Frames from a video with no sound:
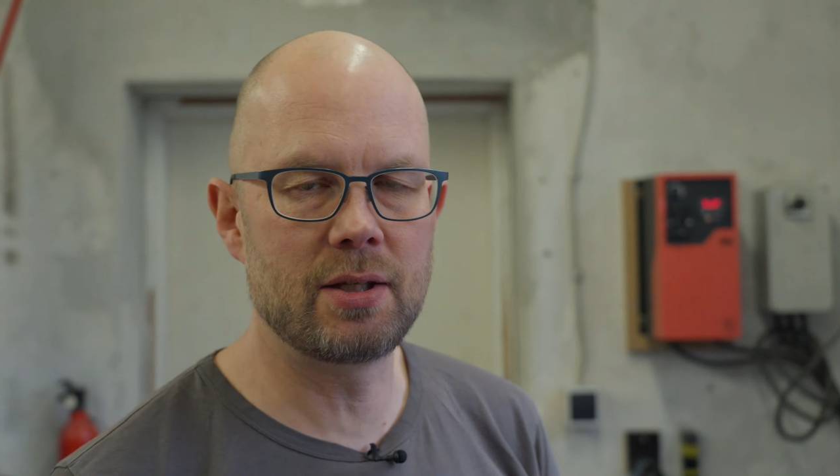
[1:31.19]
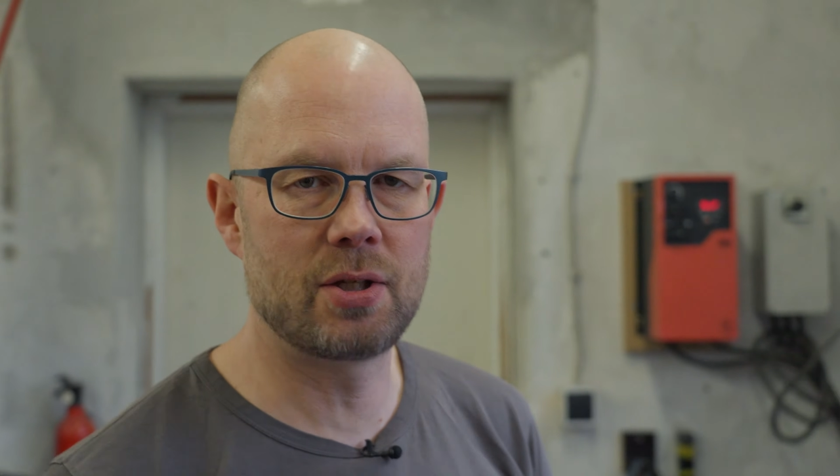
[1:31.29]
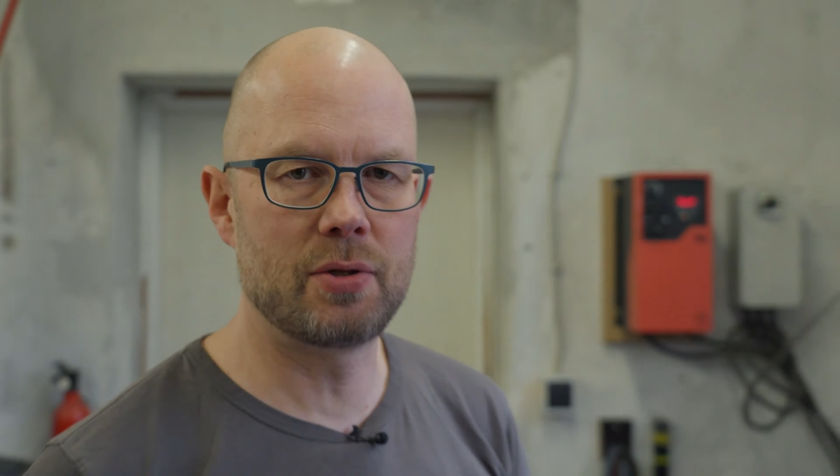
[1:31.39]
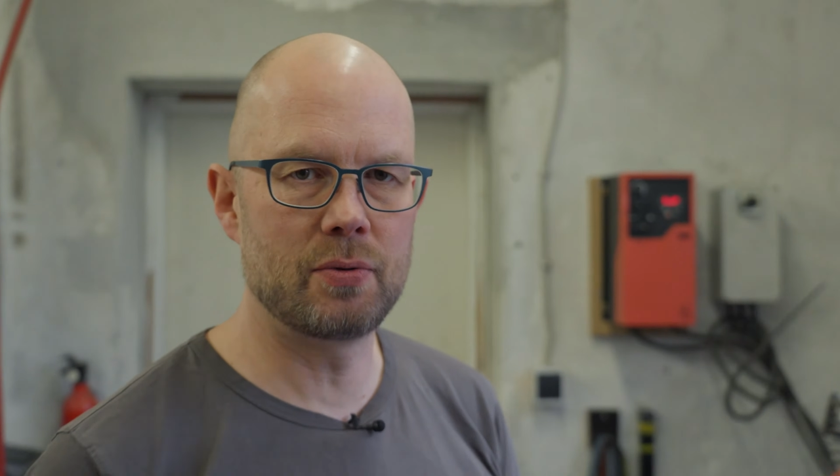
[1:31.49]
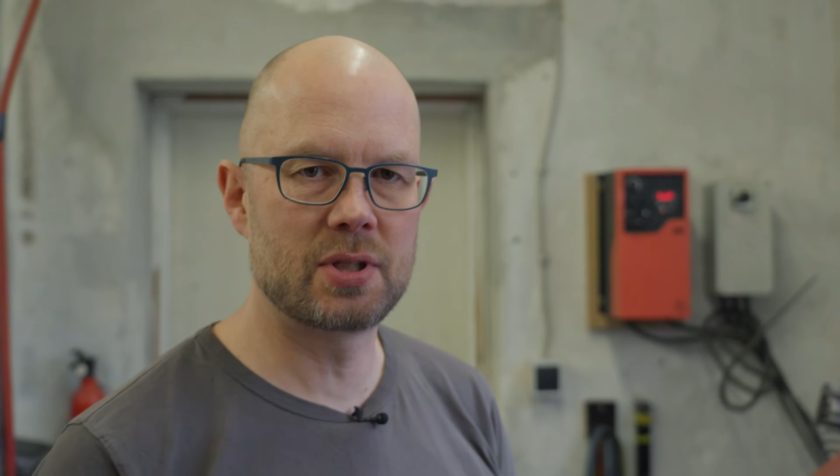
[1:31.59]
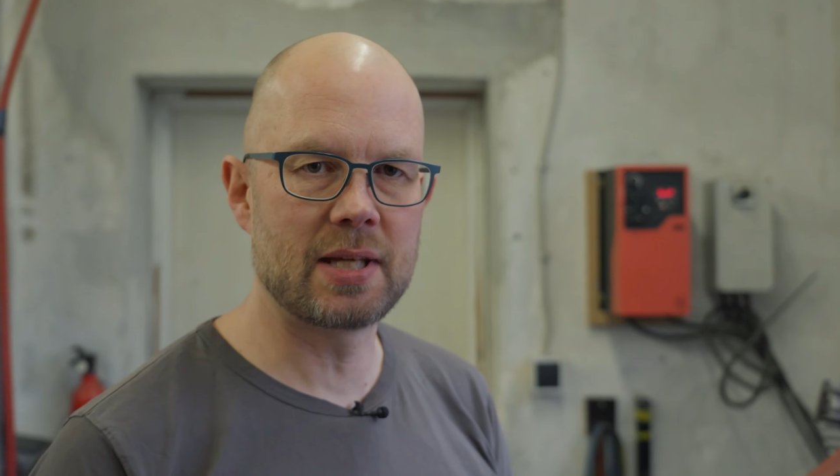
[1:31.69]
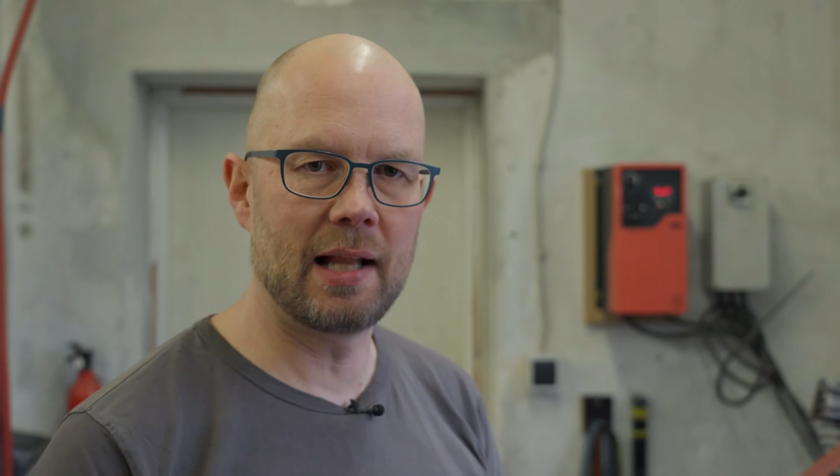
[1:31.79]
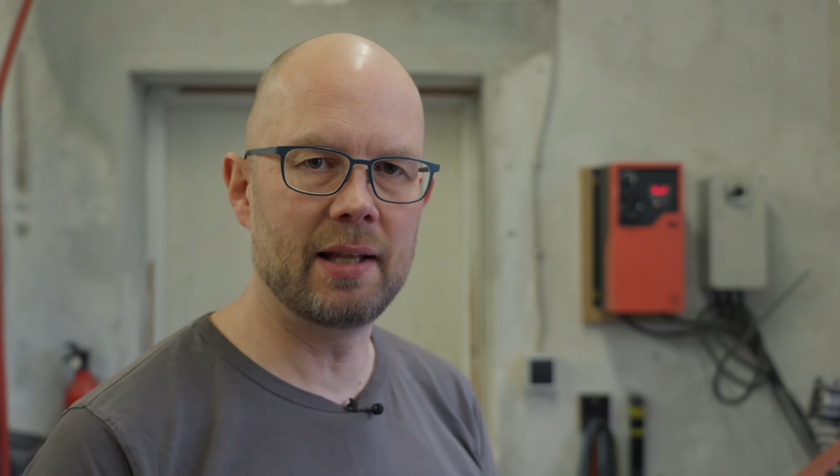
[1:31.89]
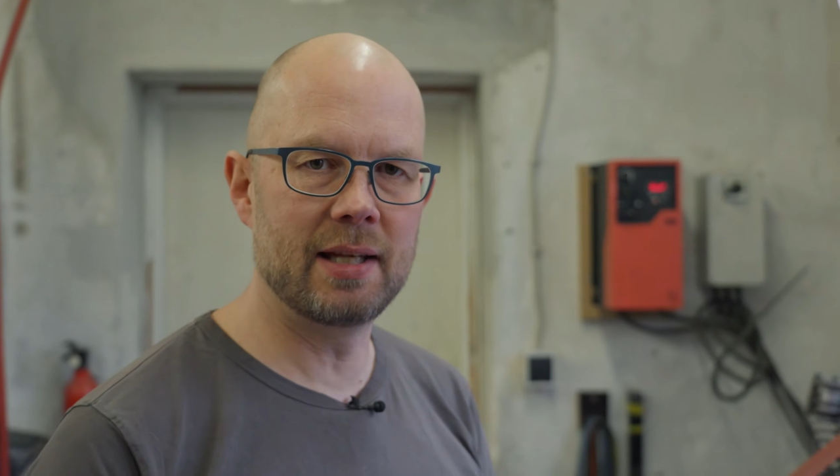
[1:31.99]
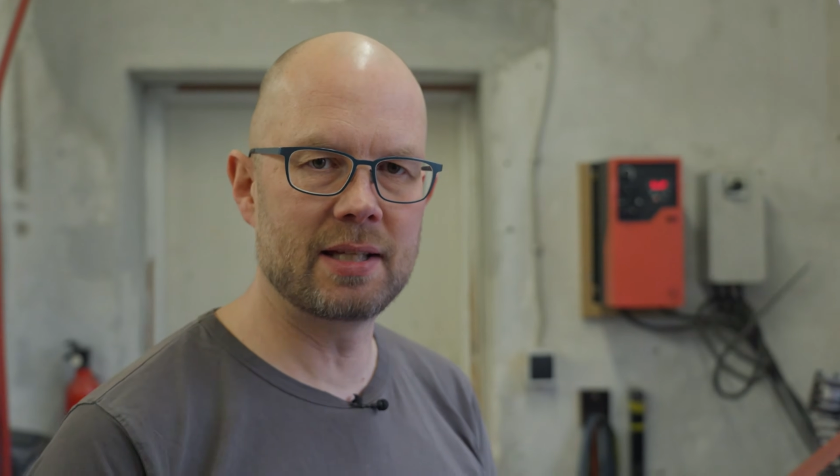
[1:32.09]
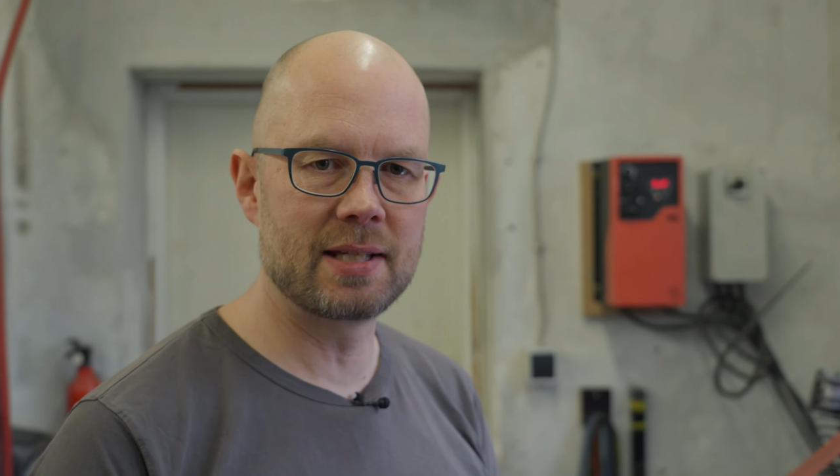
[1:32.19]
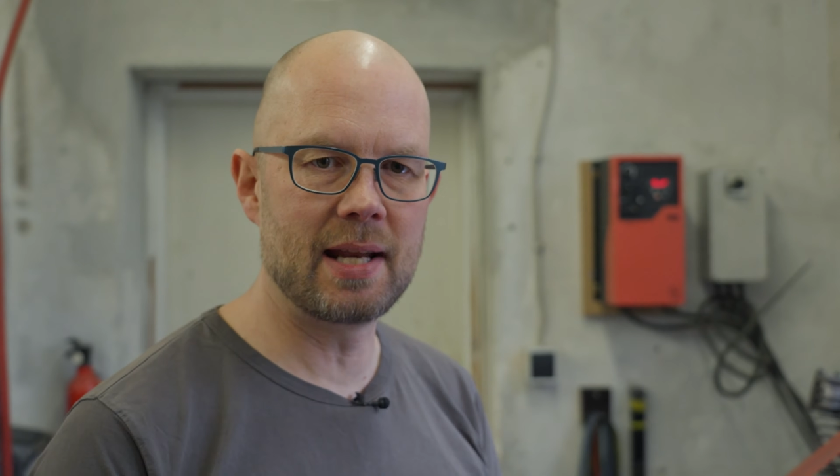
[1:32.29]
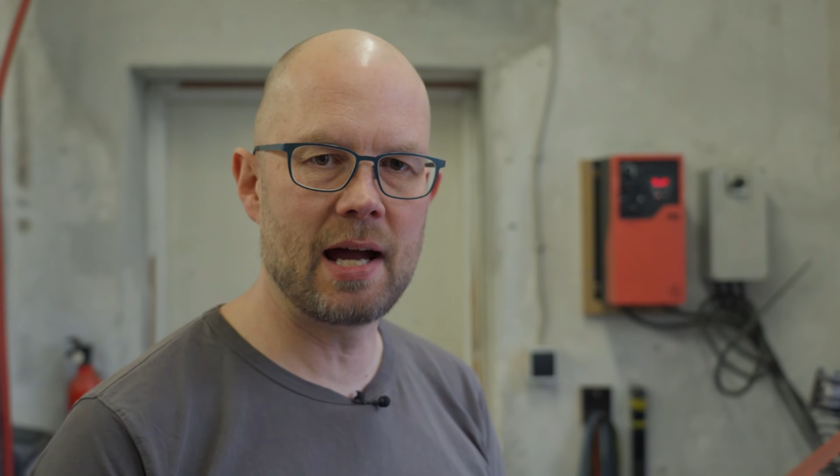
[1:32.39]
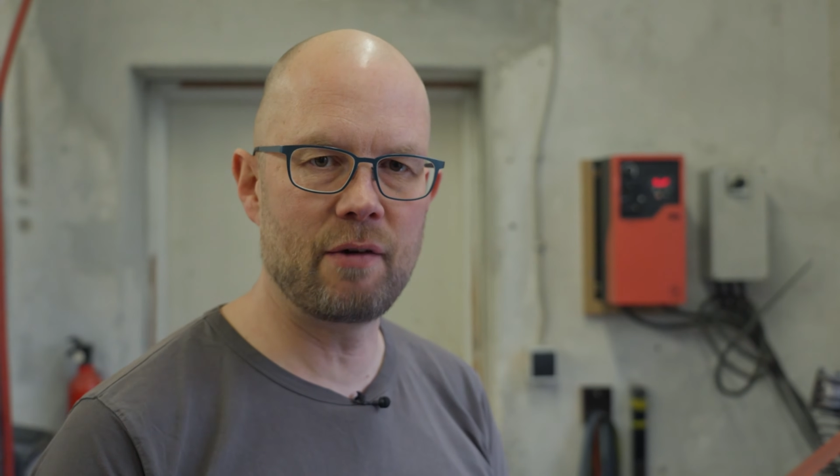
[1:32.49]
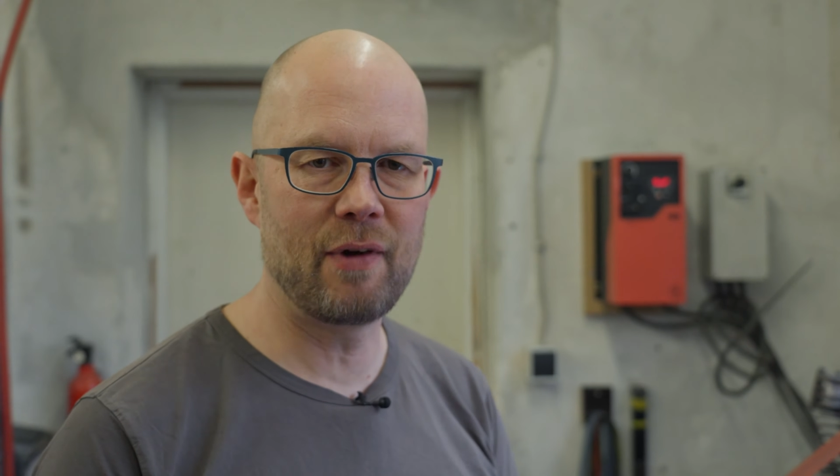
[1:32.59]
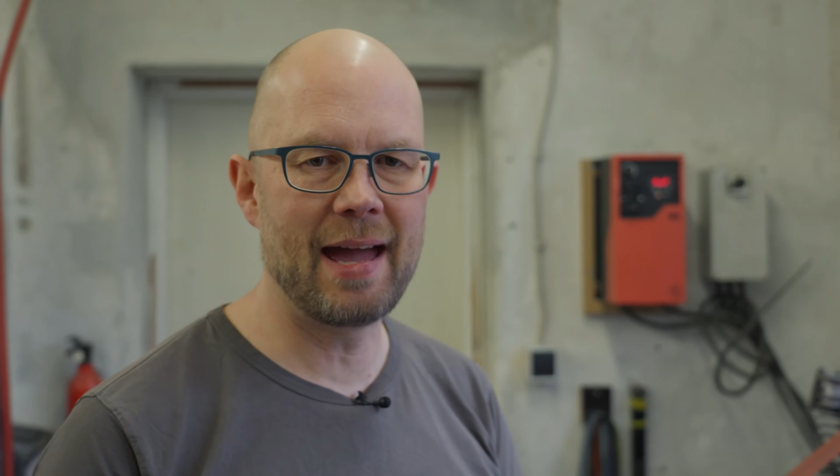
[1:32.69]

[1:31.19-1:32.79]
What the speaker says: to sell this knife